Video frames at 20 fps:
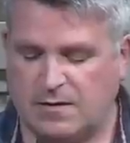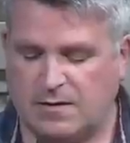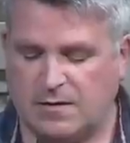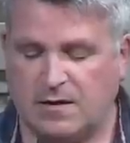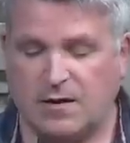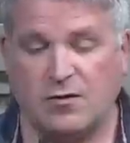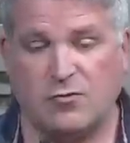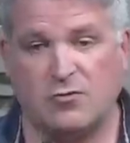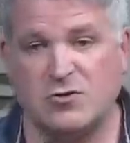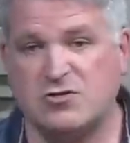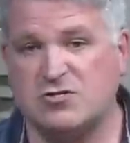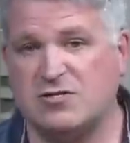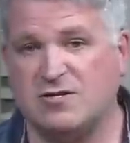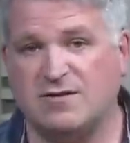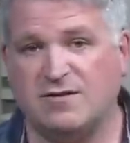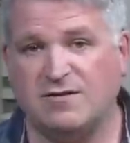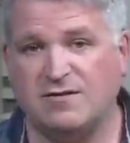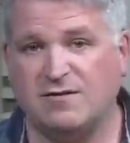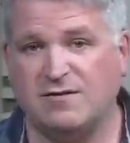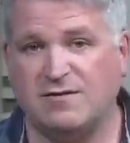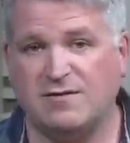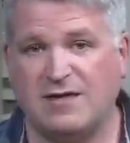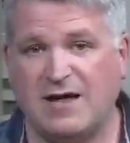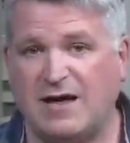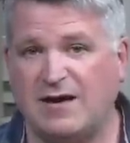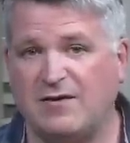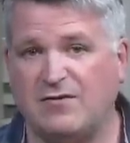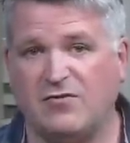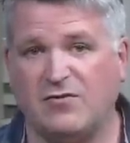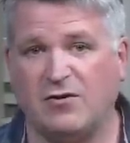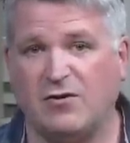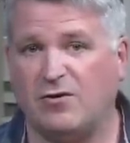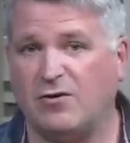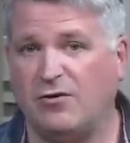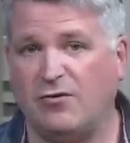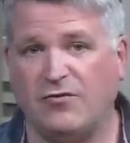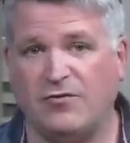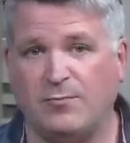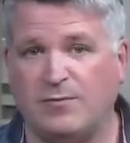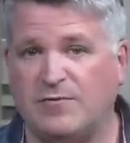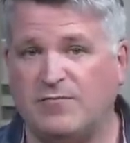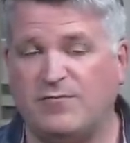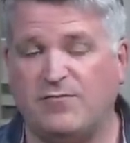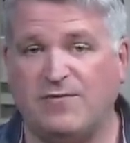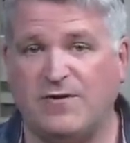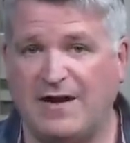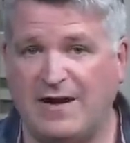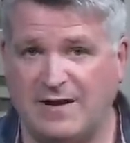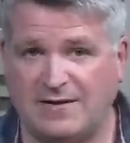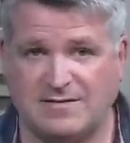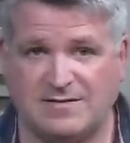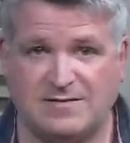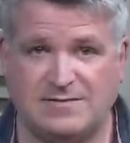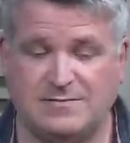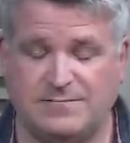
And Christian, that is our ultimate fate.